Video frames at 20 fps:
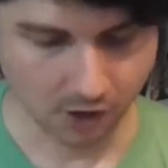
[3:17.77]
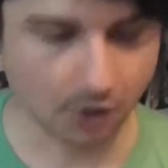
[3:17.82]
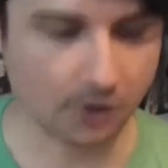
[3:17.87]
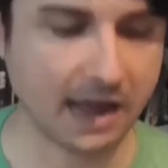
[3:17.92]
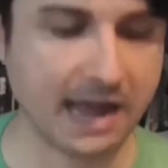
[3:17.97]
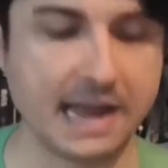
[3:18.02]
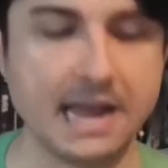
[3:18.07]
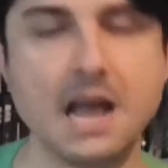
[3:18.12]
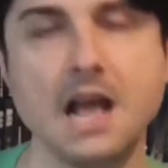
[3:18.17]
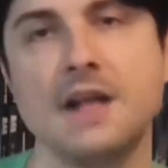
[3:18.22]

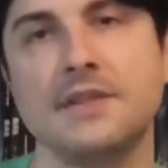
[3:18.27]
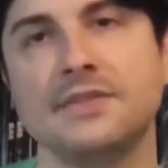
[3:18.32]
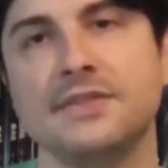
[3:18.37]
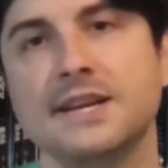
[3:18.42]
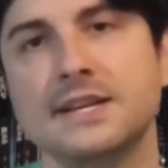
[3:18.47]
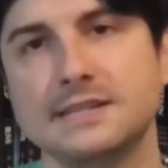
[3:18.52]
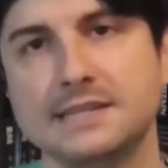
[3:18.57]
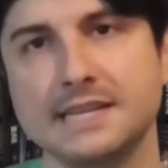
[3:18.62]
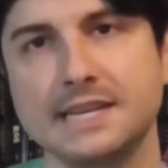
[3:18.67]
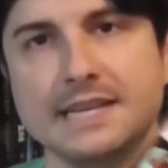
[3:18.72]
Okay,
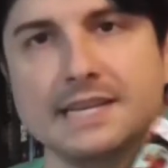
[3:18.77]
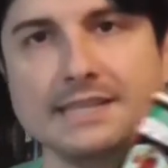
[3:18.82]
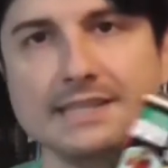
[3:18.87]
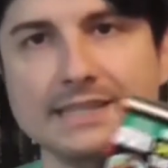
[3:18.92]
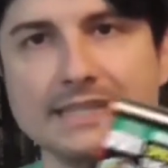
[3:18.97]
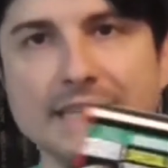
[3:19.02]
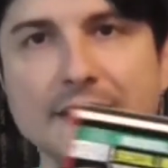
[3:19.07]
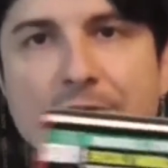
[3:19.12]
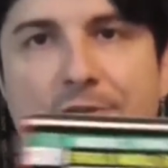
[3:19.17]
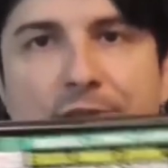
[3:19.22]
this
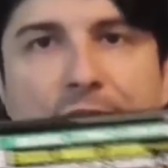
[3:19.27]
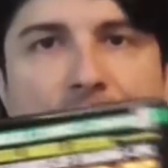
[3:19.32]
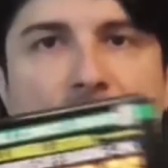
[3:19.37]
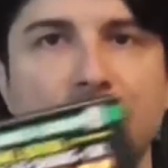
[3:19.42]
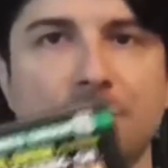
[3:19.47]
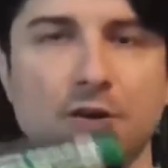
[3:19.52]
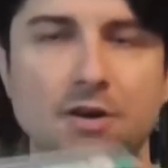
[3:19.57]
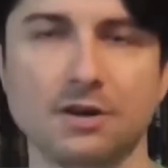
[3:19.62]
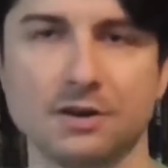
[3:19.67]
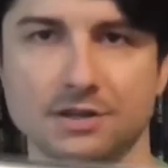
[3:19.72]
is the
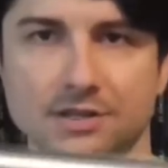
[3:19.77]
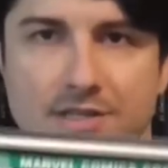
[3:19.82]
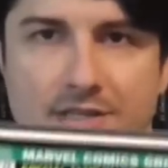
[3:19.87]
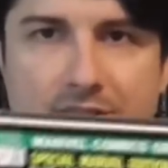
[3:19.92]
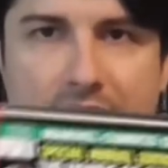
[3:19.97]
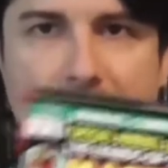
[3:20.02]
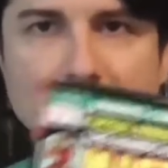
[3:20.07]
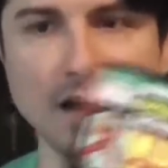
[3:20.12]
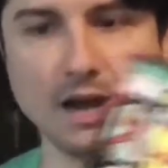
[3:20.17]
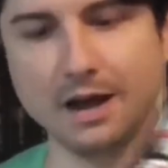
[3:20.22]

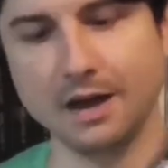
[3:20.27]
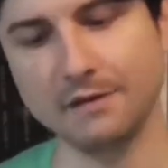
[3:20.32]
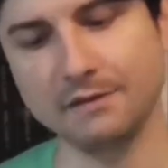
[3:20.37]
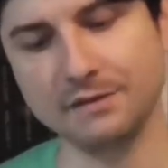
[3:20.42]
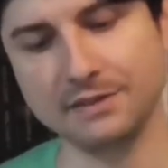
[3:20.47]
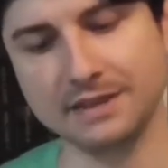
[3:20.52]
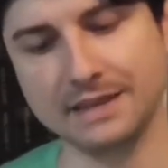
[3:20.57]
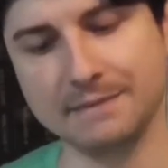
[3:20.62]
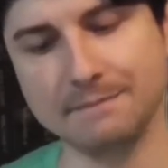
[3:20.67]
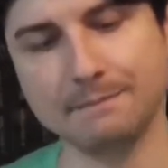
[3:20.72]
first
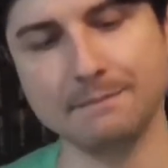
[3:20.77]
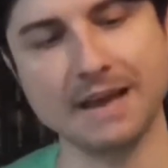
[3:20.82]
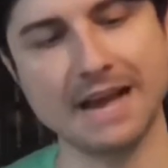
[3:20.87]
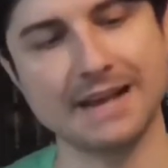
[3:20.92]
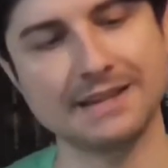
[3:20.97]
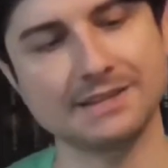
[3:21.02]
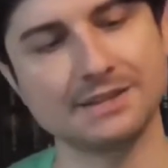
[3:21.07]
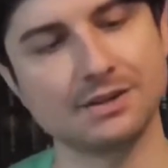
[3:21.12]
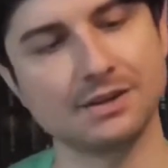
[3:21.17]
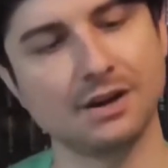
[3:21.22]
of the
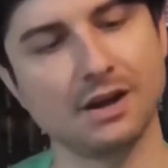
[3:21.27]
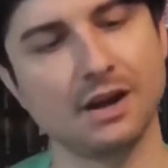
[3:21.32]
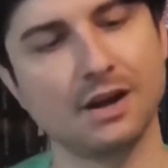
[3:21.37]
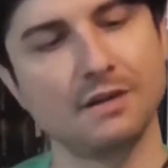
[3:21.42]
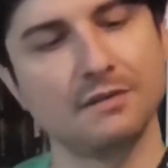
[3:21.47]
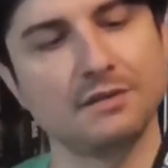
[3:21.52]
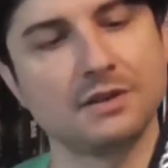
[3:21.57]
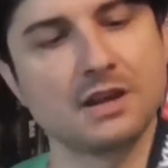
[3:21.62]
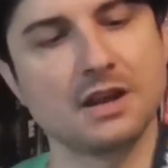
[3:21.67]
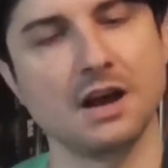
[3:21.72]
Master
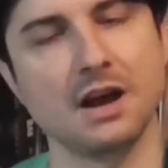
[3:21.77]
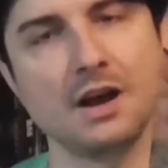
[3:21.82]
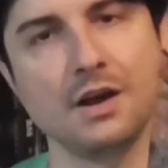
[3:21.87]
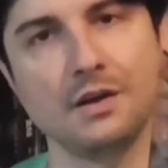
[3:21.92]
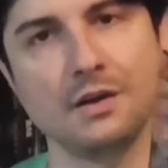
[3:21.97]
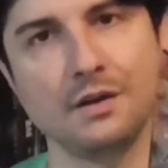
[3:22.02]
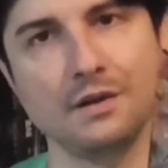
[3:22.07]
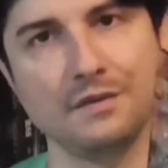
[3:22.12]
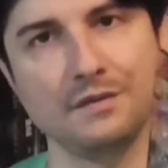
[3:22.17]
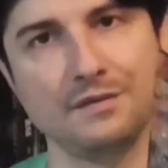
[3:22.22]
of
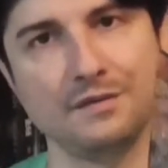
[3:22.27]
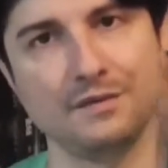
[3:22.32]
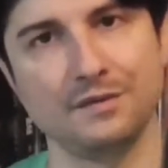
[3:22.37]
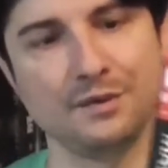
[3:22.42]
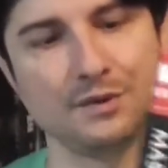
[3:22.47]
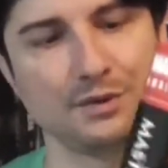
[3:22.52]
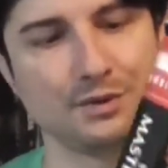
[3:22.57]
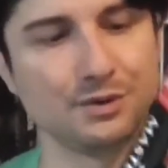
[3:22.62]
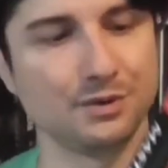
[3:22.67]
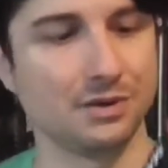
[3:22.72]
Kung
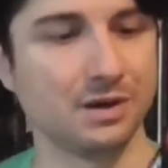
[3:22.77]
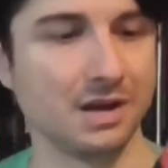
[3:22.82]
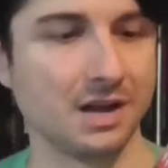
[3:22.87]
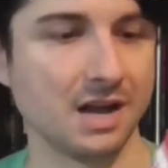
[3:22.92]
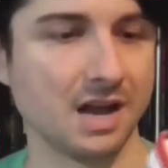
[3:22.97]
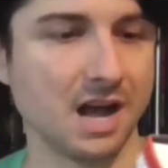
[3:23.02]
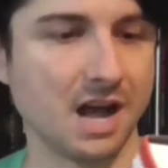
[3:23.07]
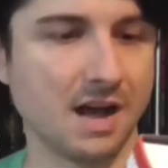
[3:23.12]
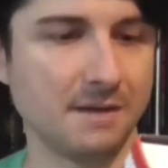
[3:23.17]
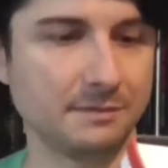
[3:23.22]
Fu
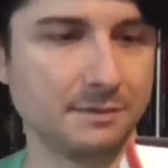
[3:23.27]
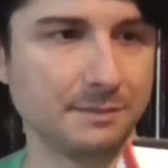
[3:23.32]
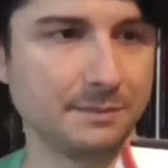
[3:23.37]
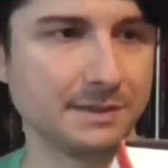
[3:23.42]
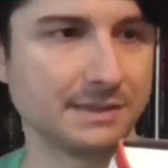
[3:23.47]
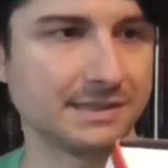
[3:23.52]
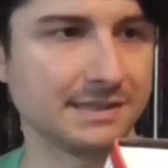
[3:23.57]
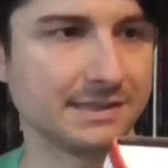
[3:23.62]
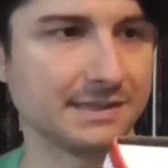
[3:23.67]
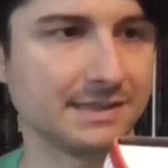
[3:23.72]

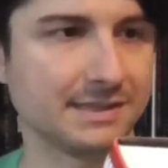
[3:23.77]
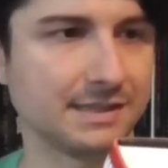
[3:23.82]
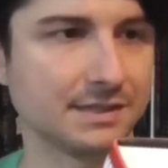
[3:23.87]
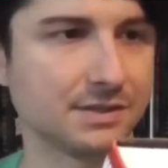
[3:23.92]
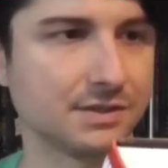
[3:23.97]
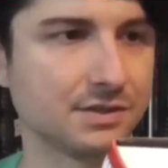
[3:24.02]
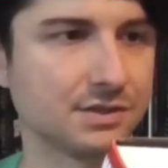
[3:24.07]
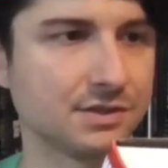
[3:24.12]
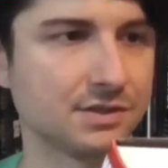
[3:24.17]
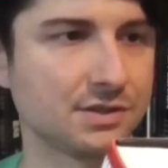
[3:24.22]
omnibuses
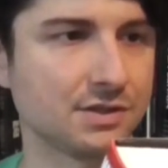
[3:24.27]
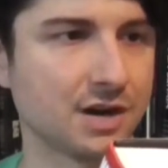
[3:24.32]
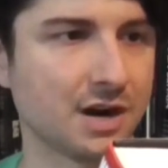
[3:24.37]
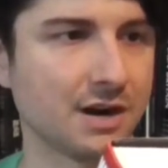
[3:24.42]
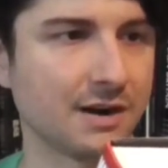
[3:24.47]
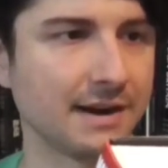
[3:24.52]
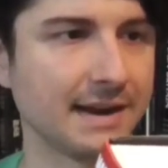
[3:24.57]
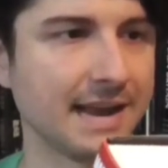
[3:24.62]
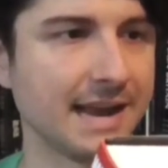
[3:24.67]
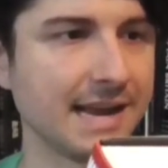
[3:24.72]

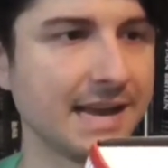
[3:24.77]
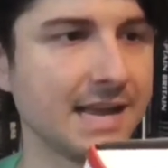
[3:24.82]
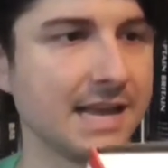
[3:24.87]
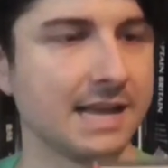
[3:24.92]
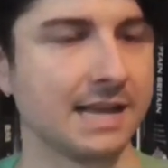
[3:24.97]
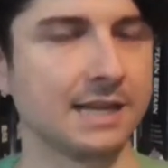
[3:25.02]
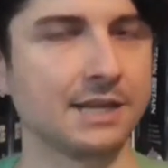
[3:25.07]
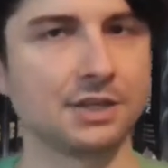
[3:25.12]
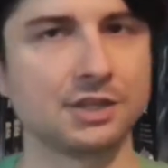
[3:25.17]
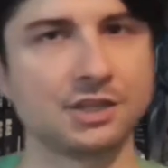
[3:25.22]
starring
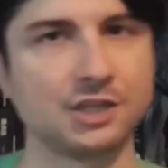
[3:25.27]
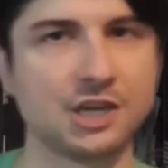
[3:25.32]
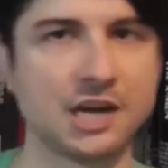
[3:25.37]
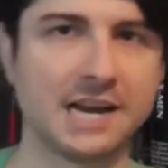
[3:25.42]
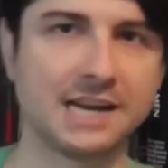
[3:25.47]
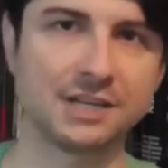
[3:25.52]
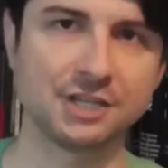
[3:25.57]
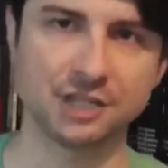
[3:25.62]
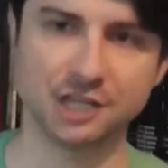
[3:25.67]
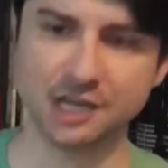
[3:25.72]

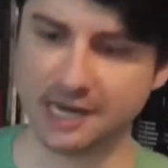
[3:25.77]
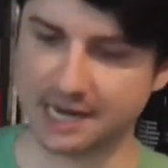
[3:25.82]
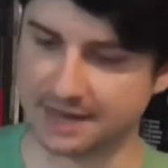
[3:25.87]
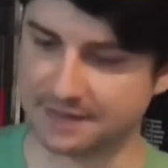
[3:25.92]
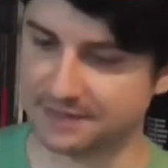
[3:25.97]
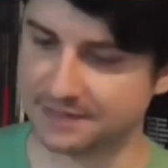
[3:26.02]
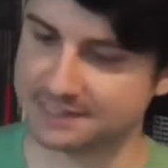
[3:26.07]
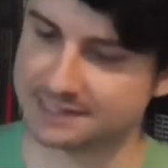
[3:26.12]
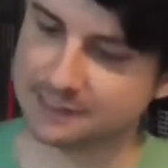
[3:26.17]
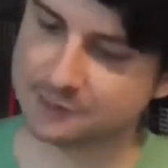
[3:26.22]
Shang-Chi.
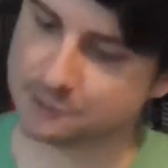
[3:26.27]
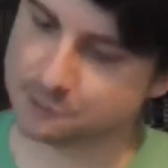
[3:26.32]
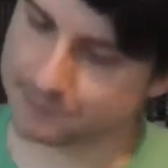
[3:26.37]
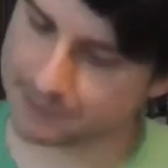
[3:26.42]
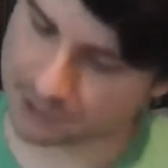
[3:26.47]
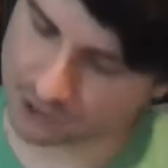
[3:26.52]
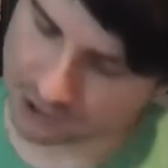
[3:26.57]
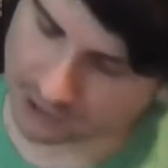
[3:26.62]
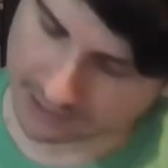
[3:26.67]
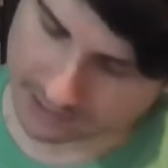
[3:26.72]
And this gives
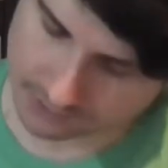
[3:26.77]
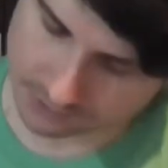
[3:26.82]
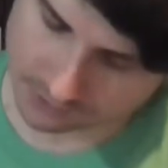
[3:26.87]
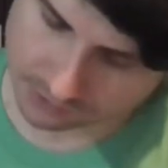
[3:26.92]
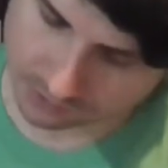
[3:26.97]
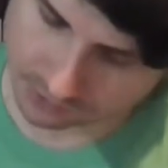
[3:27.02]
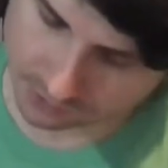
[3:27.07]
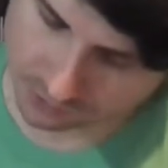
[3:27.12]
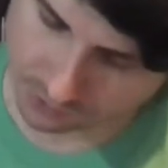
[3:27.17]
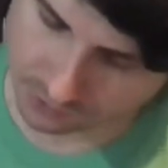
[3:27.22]
me a
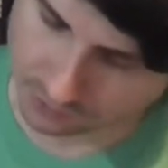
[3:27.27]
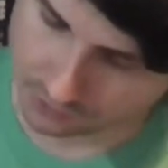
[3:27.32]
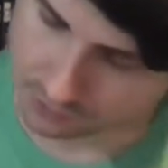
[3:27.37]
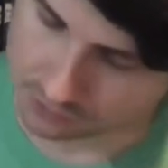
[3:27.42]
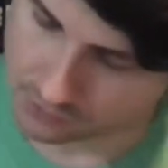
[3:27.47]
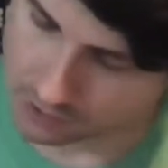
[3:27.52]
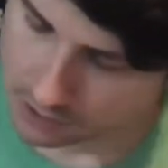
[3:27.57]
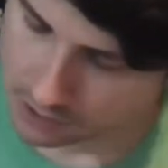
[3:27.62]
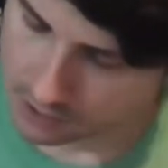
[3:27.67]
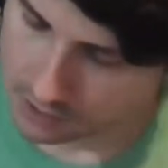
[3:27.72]
chance
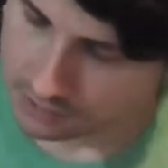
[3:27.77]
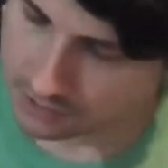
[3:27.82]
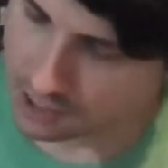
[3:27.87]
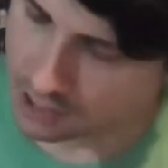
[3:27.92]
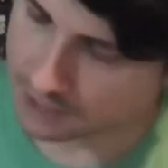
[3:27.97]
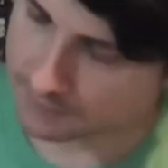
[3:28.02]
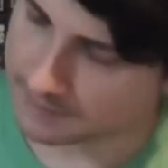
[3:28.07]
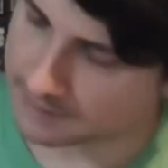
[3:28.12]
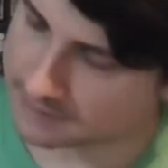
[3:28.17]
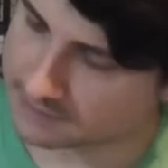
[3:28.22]
to
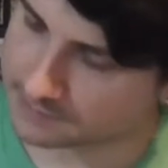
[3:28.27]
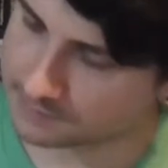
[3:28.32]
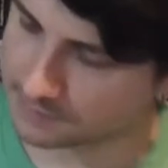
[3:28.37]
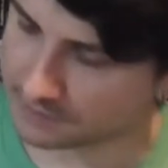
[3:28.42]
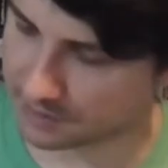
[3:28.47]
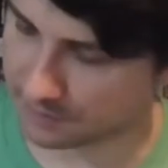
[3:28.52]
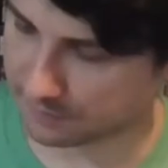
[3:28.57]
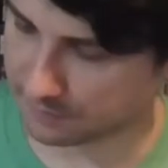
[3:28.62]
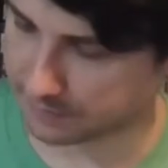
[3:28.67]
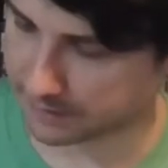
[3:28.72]
talk about some
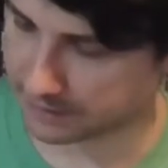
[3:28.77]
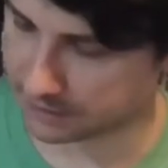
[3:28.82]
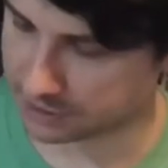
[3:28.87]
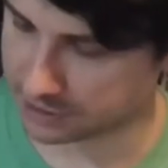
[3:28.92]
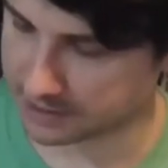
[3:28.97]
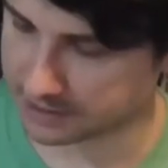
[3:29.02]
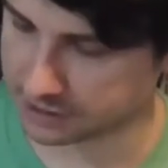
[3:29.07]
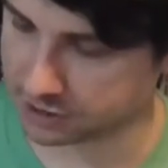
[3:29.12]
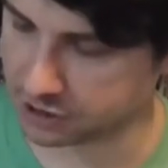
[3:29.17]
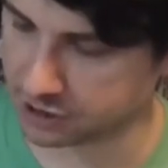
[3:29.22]
stuff about
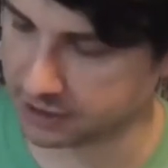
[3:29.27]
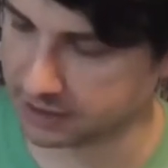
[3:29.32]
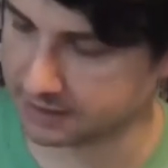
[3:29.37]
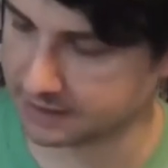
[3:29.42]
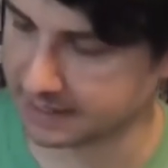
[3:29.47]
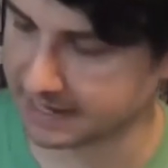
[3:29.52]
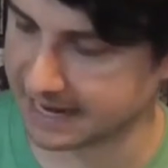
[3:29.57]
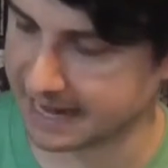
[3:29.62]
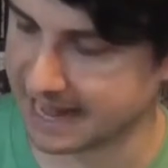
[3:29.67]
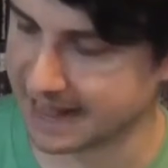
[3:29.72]
Shang-Chi
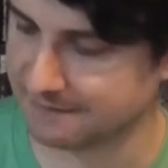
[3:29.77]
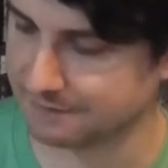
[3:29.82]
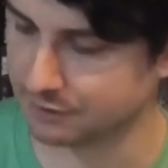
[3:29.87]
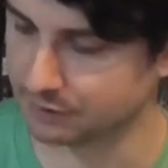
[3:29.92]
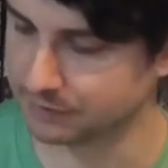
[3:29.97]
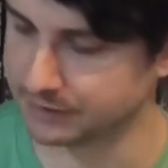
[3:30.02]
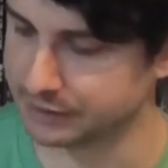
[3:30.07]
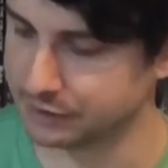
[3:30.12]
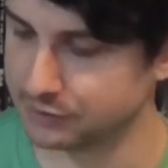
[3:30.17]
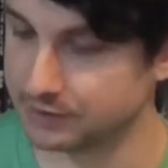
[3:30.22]
that I haven't
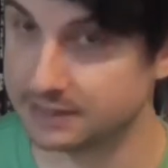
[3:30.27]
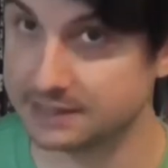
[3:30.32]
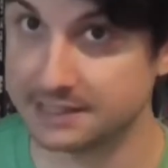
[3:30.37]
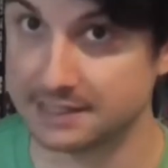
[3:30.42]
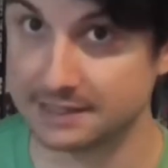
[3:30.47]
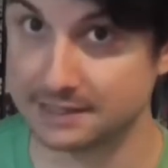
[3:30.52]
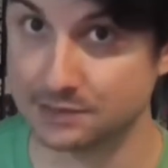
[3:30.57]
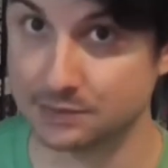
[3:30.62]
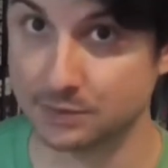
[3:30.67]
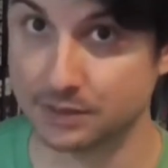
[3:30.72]
already. You can
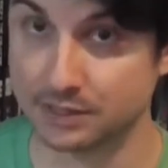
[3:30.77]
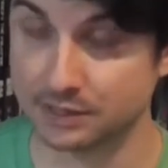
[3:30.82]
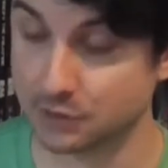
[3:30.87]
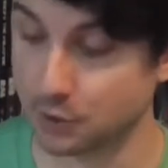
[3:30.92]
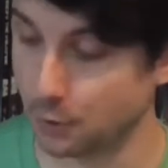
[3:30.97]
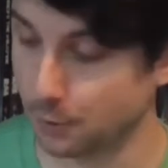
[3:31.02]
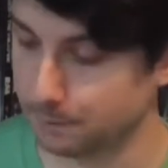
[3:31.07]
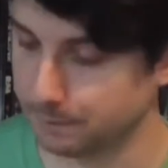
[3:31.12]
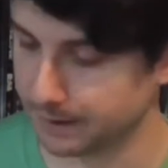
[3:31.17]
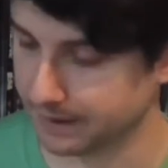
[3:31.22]
see this one is
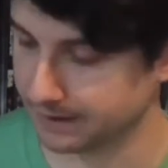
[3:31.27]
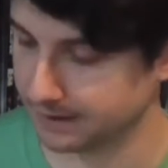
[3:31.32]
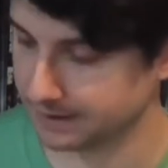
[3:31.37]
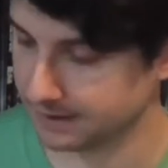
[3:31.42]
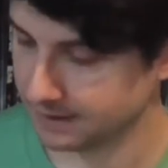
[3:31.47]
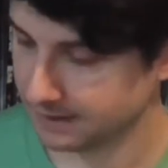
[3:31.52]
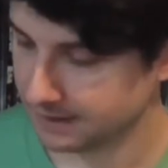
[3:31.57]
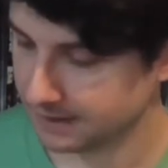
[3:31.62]
open.